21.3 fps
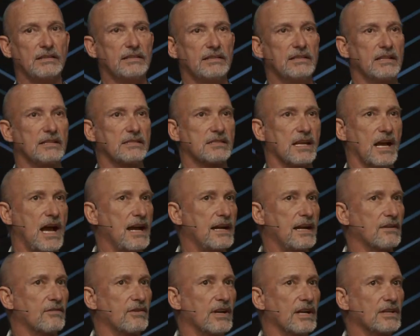
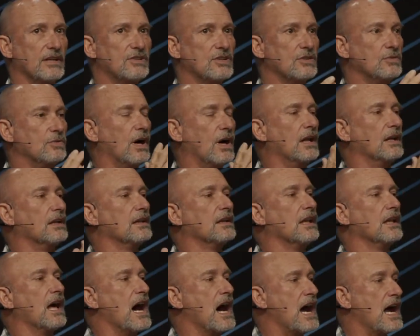desiring to
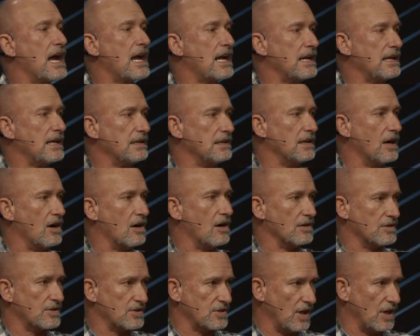align
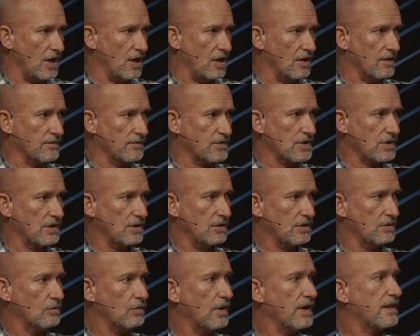ourselves
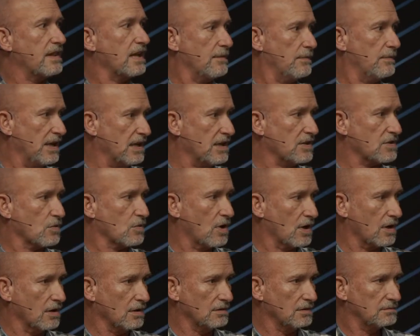with Him and His
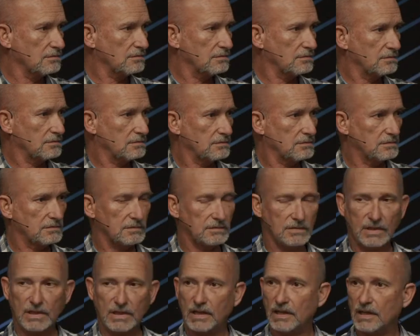Word.
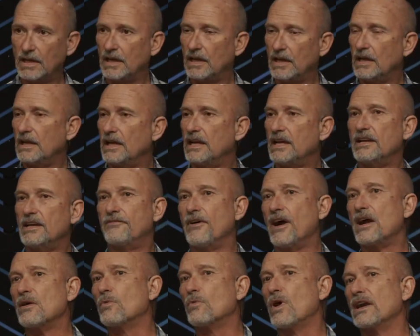If
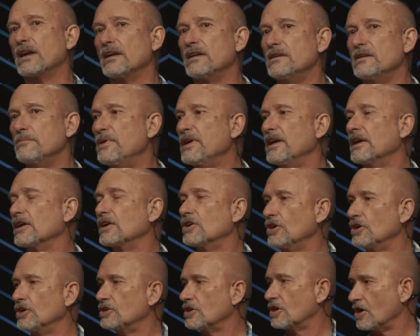I wanted to be a
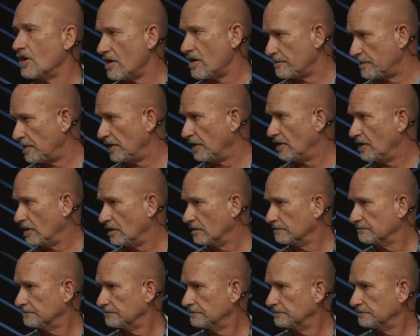good carpenter,